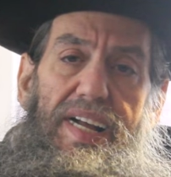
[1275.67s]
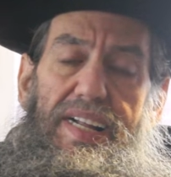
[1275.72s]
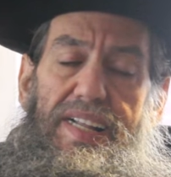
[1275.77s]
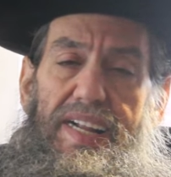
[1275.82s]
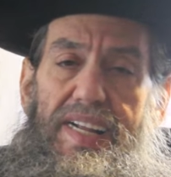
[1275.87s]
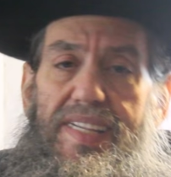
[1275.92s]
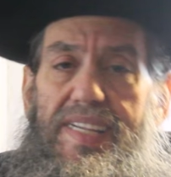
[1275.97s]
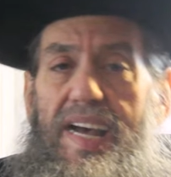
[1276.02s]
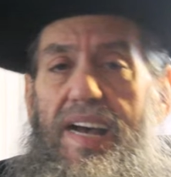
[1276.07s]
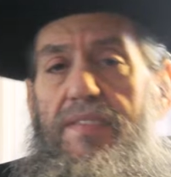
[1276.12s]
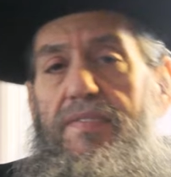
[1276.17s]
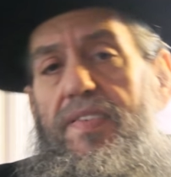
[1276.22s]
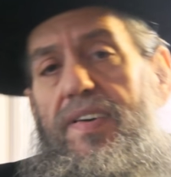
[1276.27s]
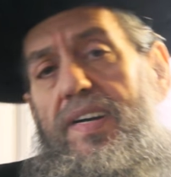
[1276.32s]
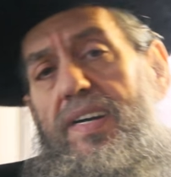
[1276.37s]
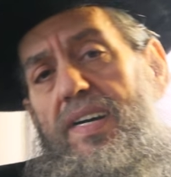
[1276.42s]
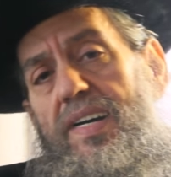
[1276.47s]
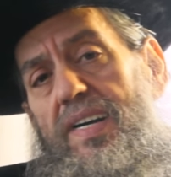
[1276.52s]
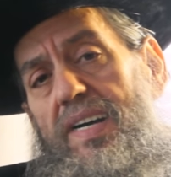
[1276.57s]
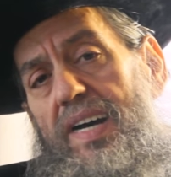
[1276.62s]
Let's have
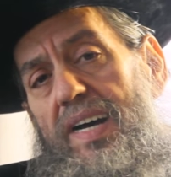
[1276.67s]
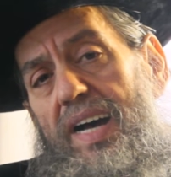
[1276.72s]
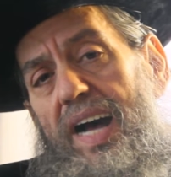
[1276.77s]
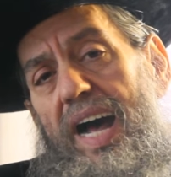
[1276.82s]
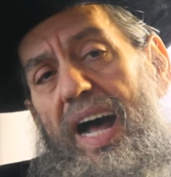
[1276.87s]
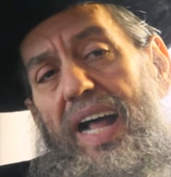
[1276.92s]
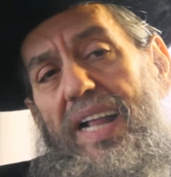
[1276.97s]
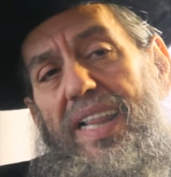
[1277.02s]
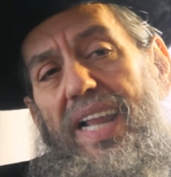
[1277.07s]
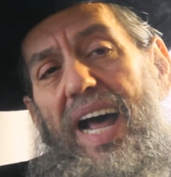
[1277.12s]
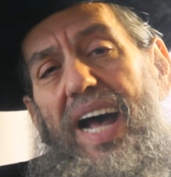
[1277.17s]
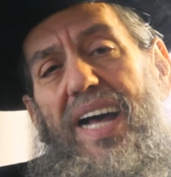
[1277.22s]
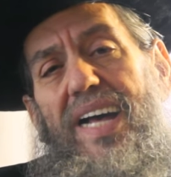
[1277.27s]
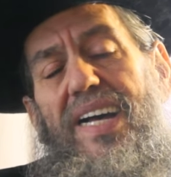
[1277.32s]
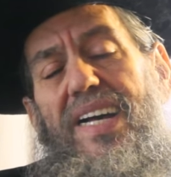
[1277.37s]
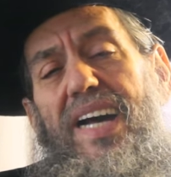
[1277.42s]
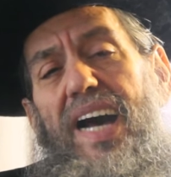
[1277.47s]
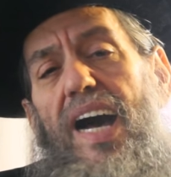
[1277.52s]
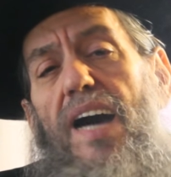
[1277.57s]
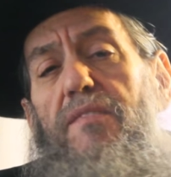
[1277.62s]

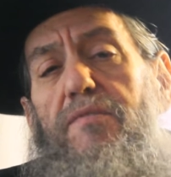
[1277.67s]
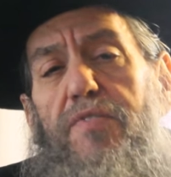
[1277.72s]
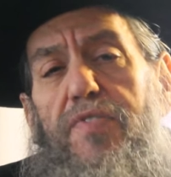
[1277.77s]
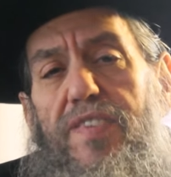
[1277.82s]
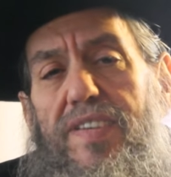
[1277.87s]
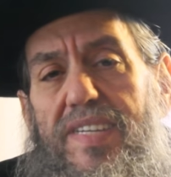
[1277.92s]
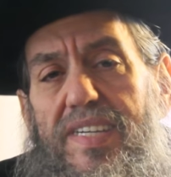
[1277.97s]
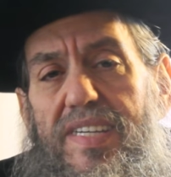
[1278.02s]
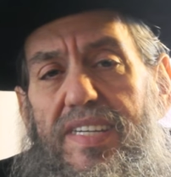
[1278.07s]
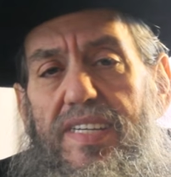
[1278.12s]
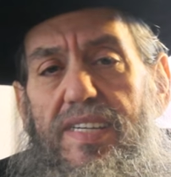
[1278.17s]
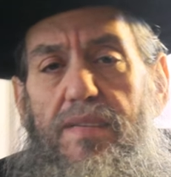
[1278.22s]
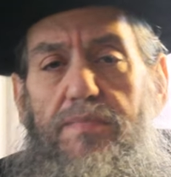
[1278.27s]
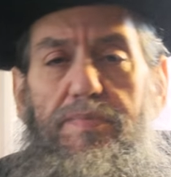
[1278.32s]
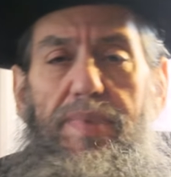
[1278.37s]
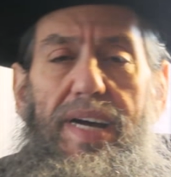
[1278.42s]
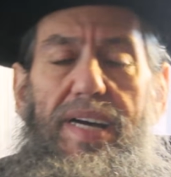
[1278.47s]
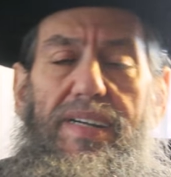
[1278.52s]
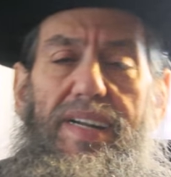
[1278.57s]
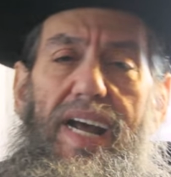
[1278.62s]
halachic conferences
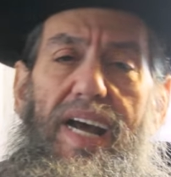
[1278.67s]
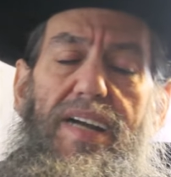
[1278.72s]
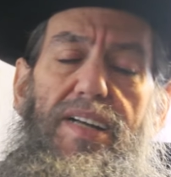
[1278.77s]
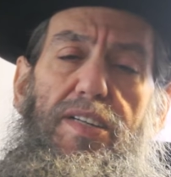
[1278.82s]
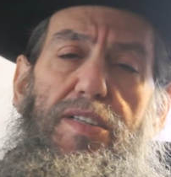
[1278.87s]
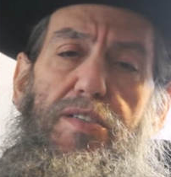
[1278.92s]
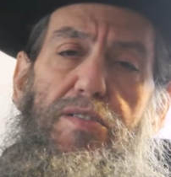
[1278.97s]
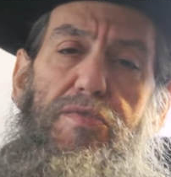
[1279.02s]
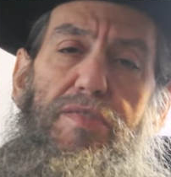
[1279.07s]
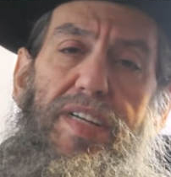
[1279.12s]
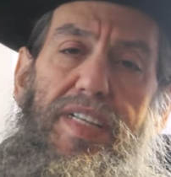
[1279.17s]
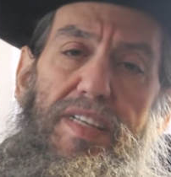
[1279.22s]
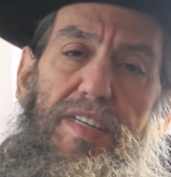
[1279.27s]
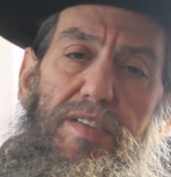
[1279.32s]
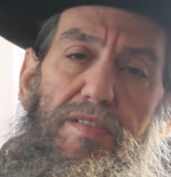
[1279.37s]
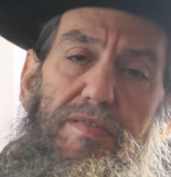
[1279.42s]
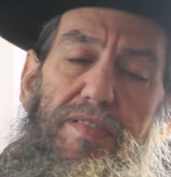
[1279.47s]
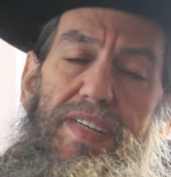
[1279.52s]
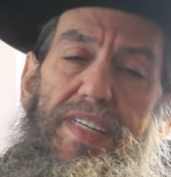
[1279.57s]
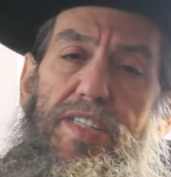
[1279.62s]
about how to treat the
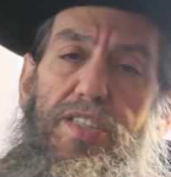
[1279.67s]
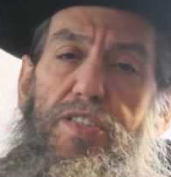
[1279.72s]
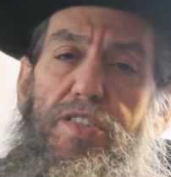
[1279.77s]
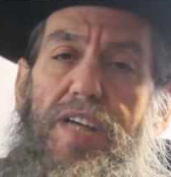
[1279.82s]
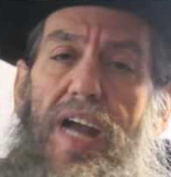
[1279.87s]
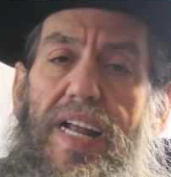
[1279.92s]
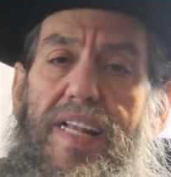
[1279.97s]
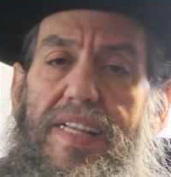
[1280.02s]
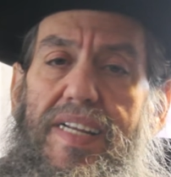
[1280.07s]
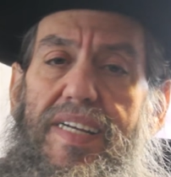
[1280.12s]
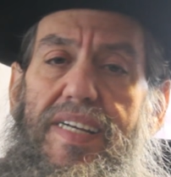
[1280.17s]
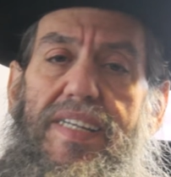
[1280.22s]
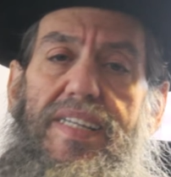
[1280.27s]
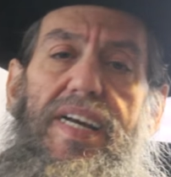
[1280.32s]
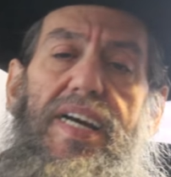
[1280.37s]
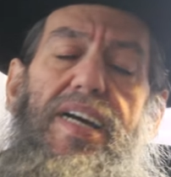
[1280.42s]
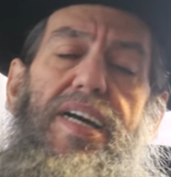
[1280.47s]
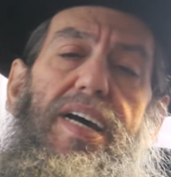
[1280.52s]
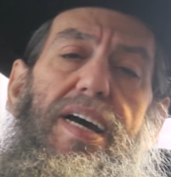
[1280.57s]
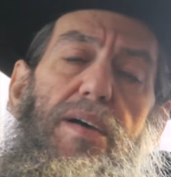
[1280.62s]
transgendered,
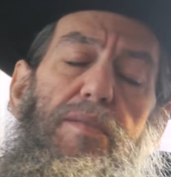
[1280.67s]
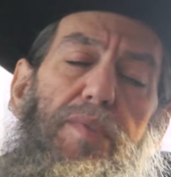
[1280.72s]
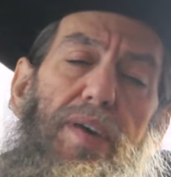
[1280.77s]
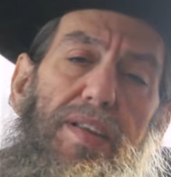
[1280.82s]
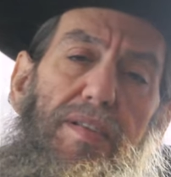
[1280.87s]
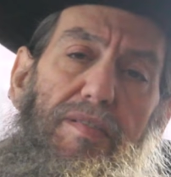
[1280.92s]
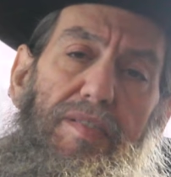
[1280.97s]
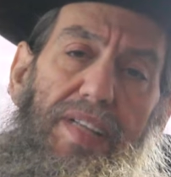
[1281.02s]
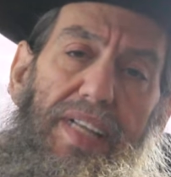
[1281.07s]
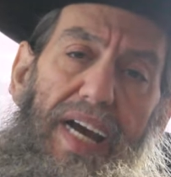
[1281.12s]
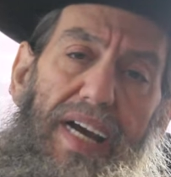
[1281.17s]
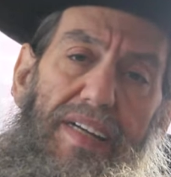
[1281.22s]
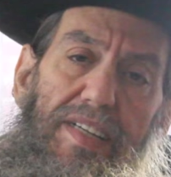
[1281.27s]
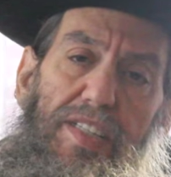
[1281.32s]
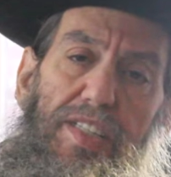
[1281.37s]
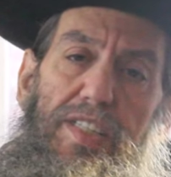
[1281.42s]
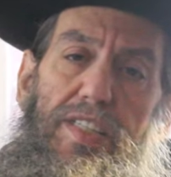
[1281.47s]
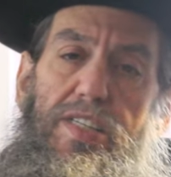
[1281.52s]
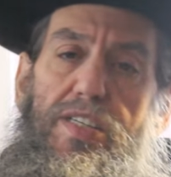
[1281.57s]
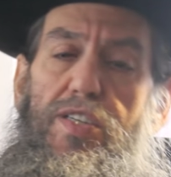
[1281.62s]
and whether they're allowed to
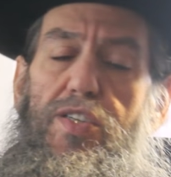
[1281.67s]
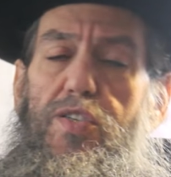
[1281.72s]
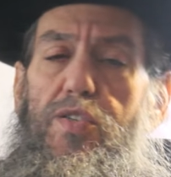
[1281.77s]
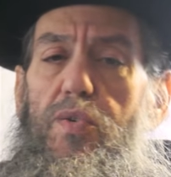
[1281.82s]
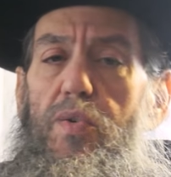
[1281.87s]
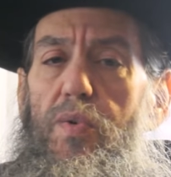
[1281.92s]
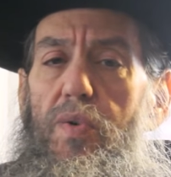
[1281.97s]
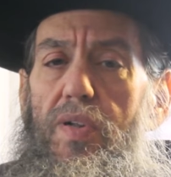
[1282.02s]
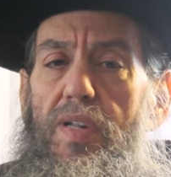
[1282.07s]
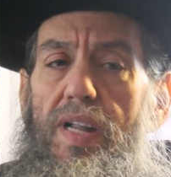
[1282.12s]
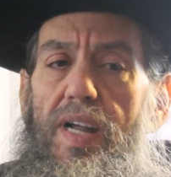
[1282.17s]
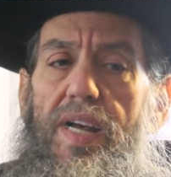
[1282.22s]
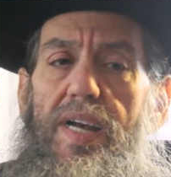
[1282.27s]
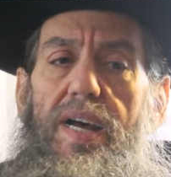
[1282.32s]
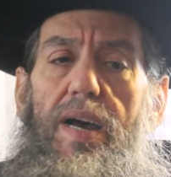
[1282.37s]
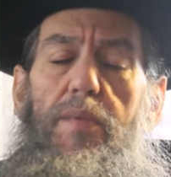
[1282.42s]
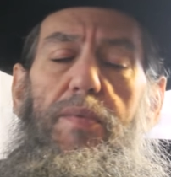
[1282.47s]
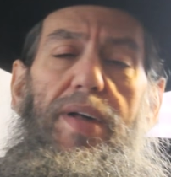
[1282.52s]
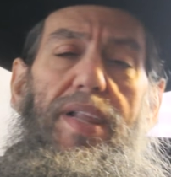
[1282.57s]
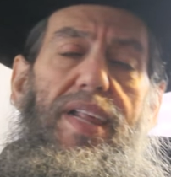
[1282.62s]
sit in shul,
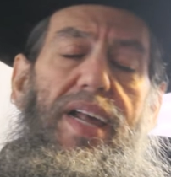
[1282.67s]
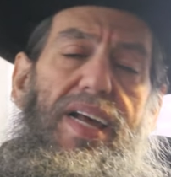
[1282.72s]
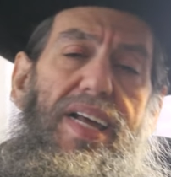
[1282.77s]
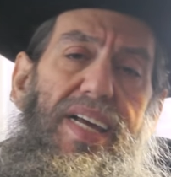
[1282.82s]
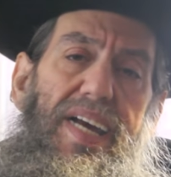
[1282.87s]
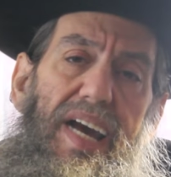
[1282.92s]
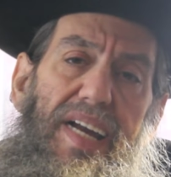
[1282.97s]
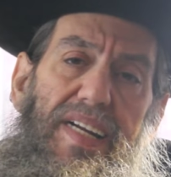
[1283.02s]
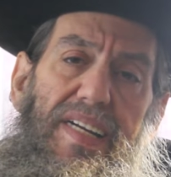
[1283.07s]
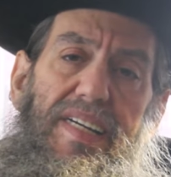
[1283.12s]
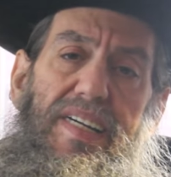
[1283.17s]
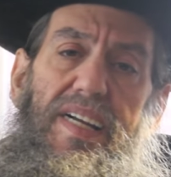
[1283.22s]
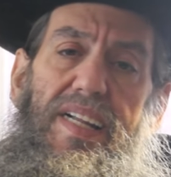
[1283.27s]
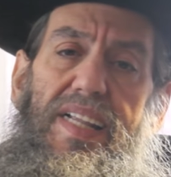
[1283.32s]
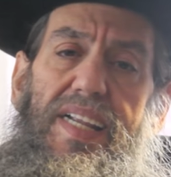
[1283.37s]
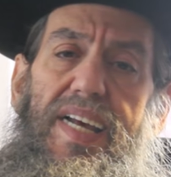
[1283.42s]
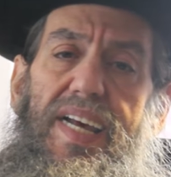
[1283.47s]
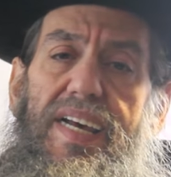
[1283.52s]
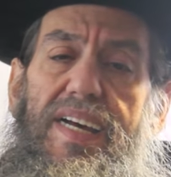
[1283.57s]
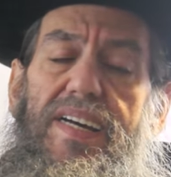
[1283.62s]
and whether they can get an
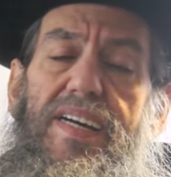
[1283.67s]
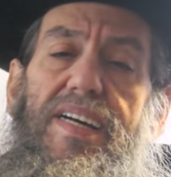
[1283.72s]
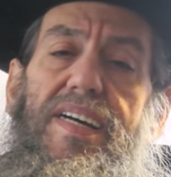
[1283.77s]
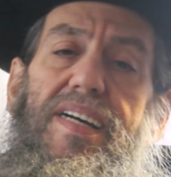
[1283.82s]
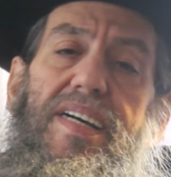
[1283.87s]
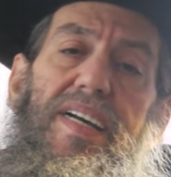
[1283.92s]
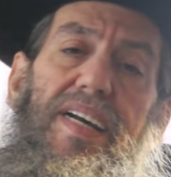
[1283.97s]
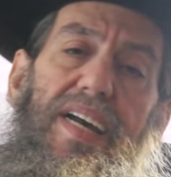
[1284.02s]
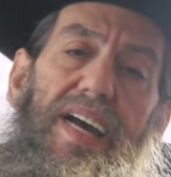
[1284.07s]
aliyah,